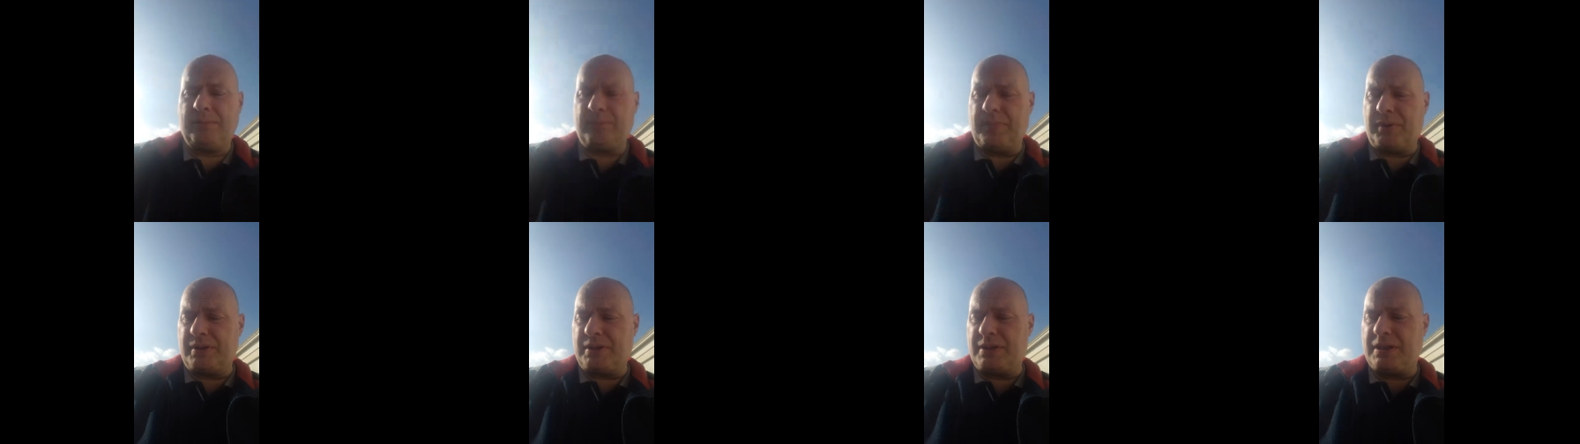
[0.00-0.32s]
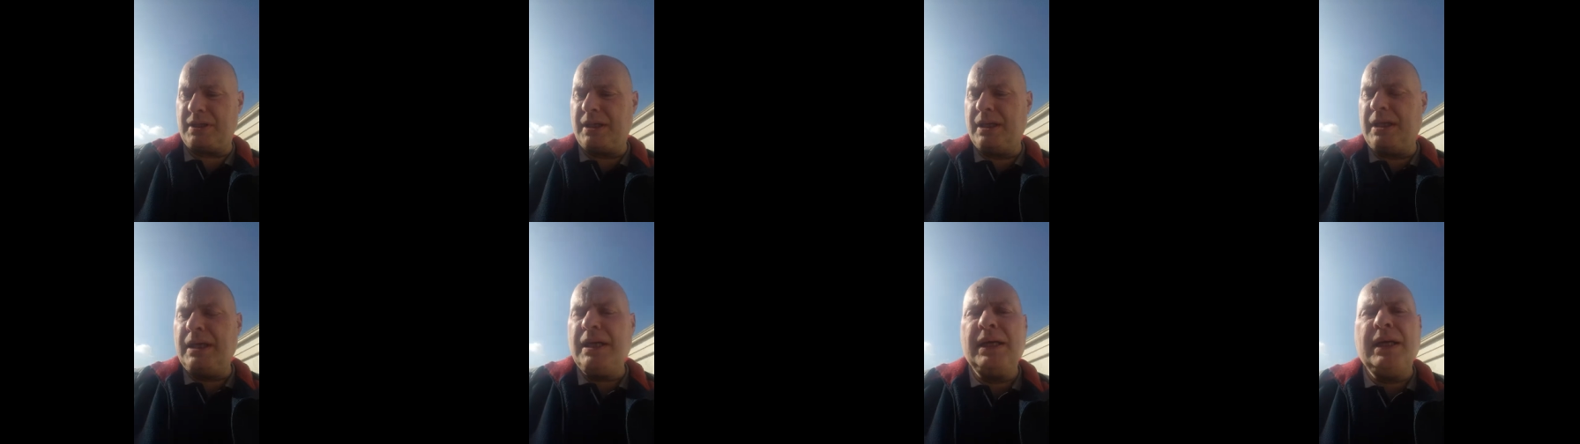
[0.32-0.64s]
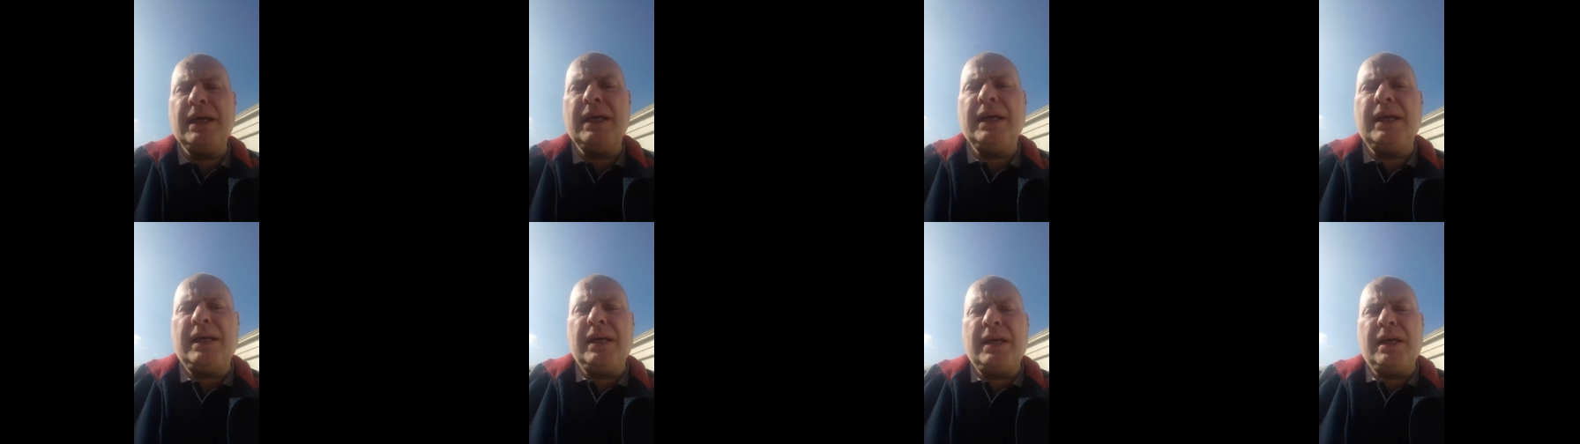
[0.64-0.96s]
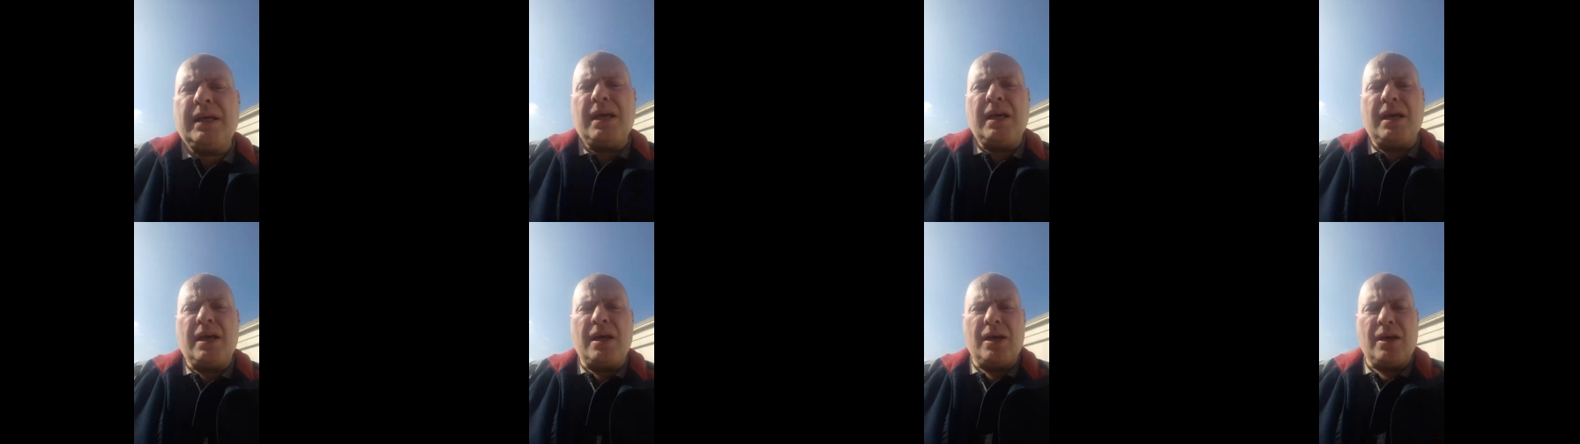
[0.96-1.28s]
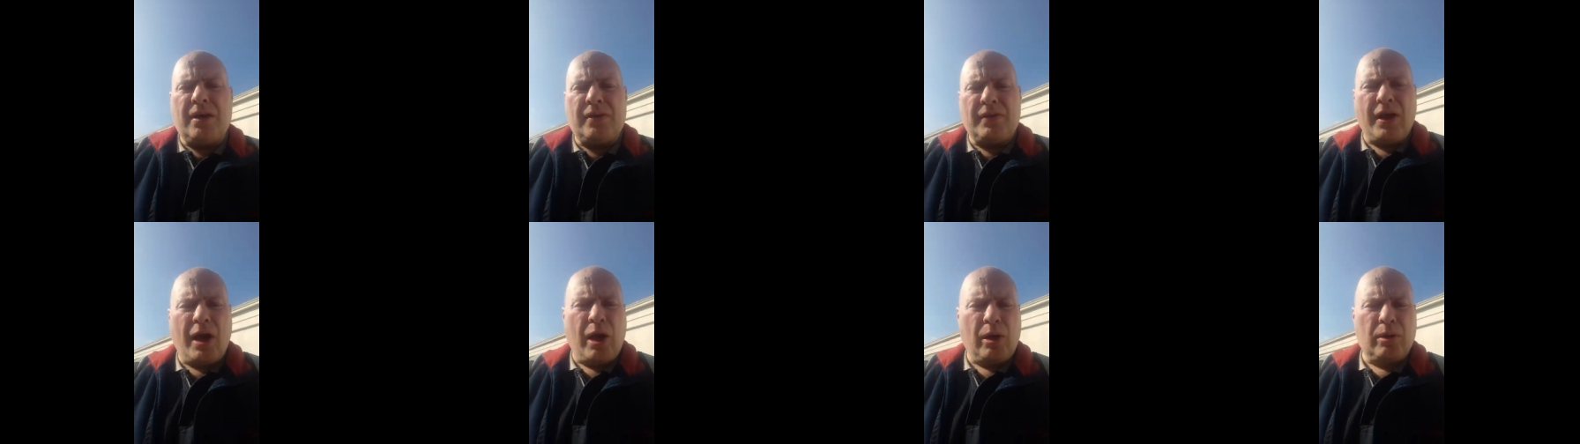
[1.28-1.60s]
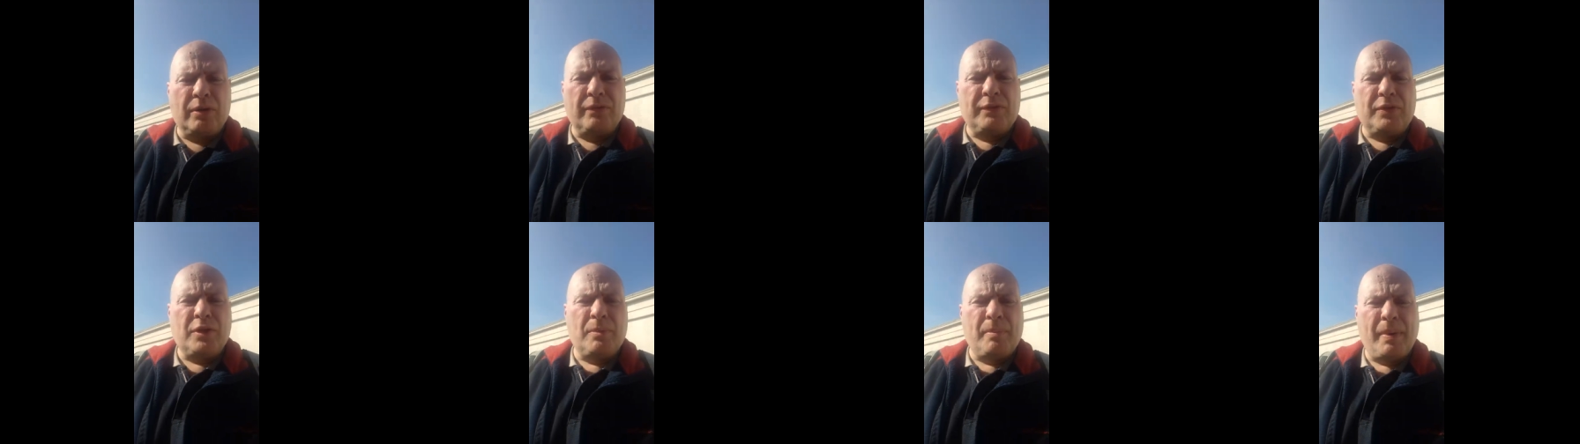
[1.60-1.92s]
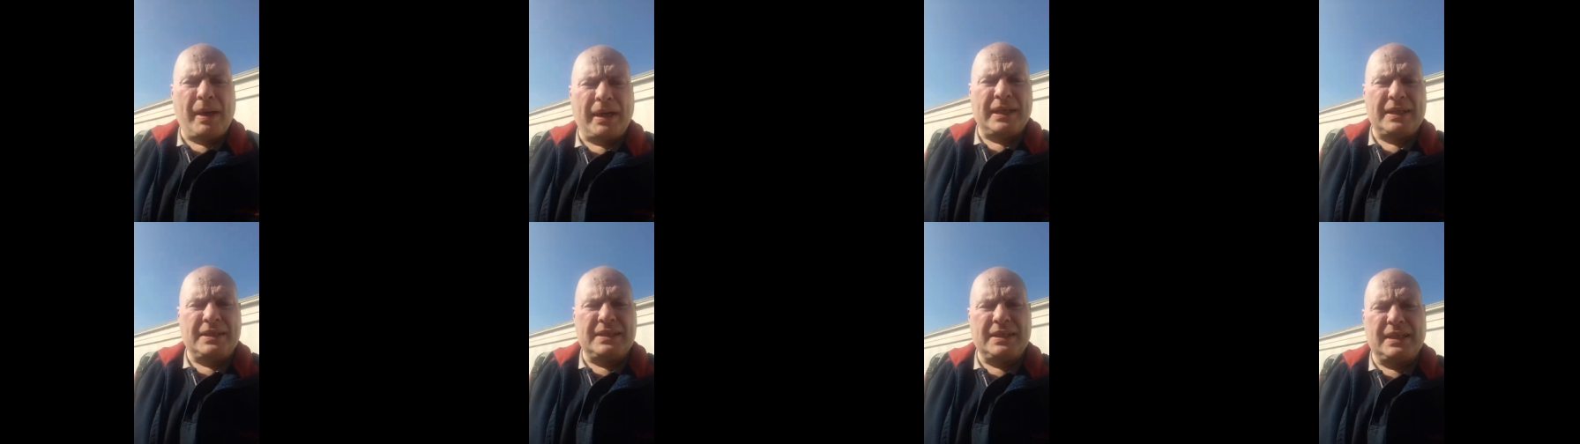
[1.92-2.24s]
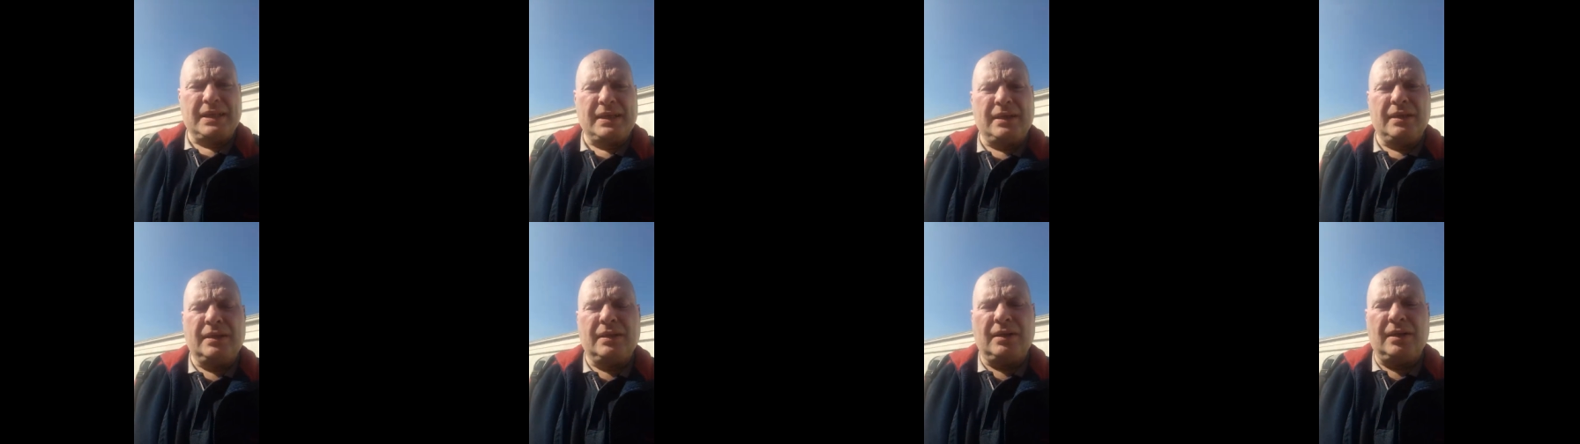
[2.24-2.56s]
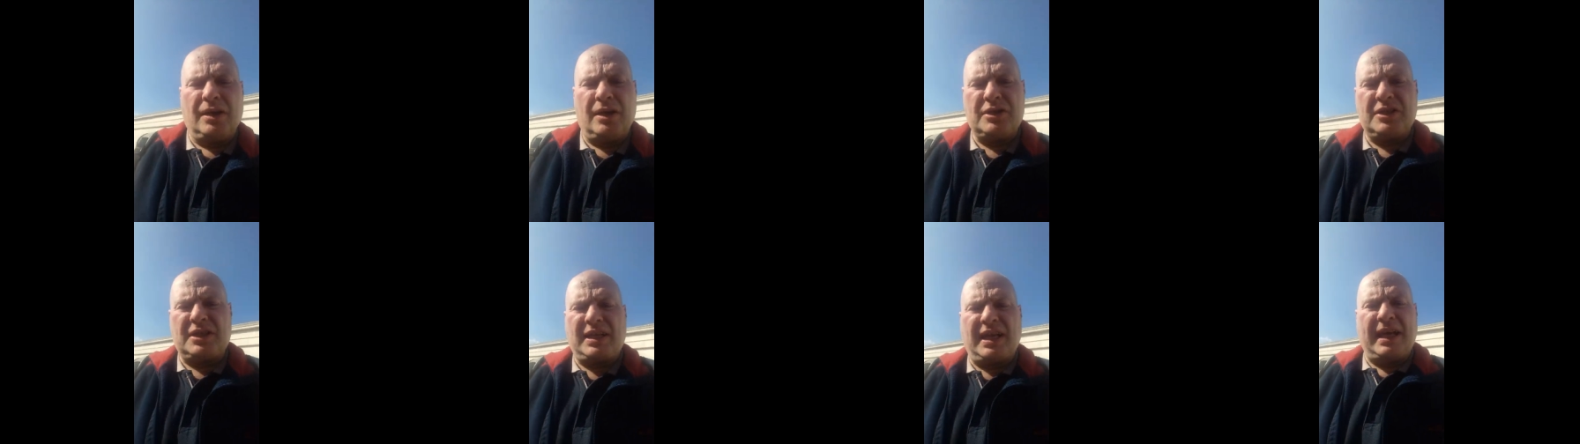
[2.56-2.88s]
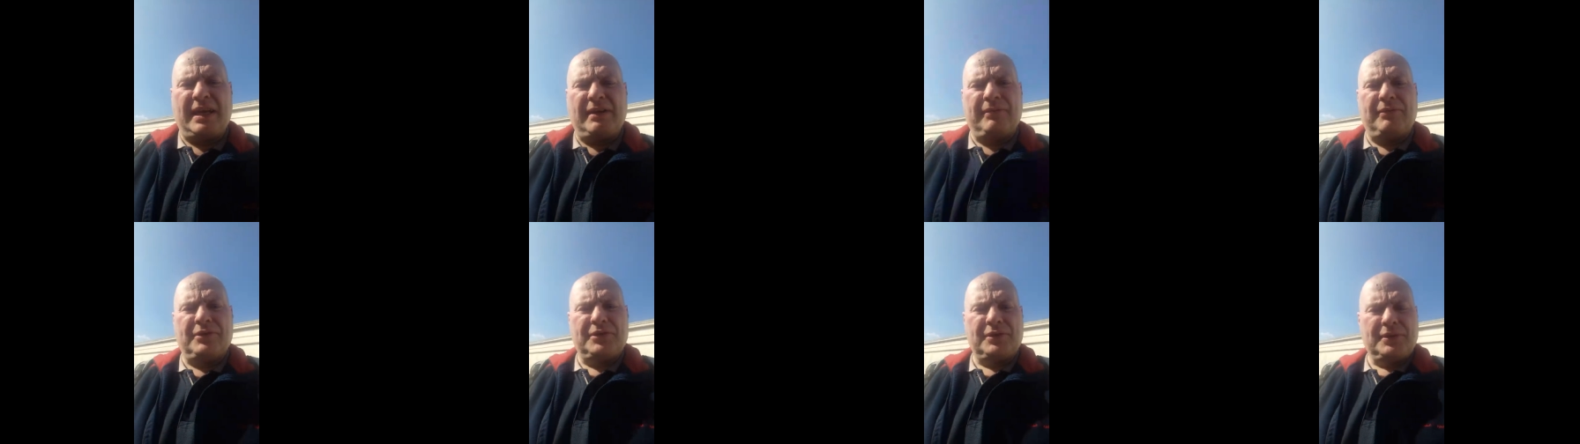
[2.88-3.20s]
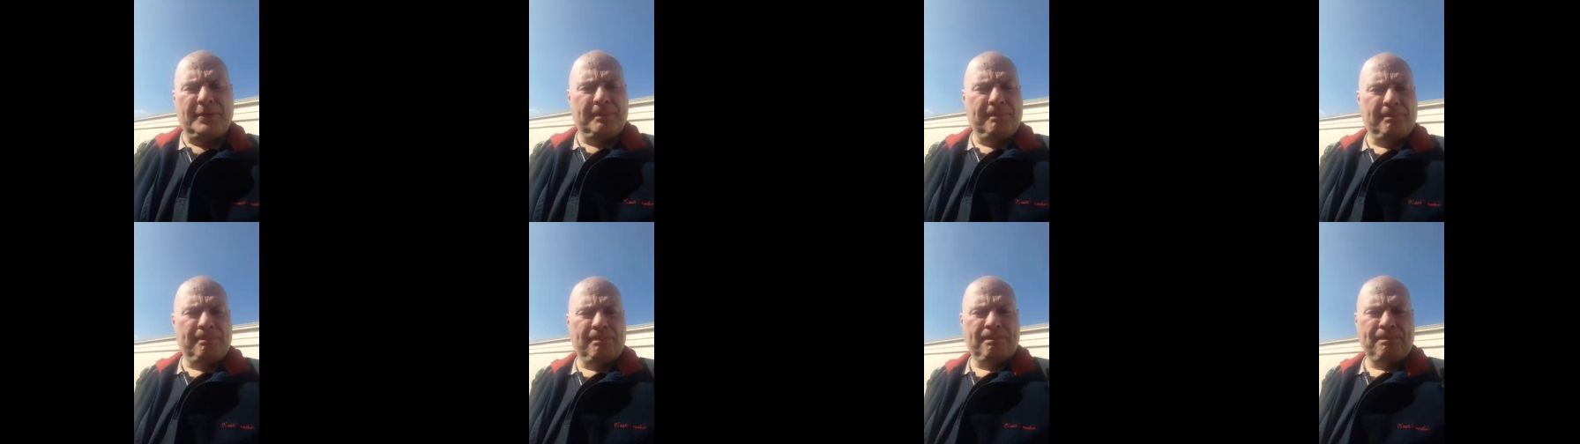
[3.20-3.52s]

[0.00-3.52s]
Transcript: But the whole of humanity are slaves.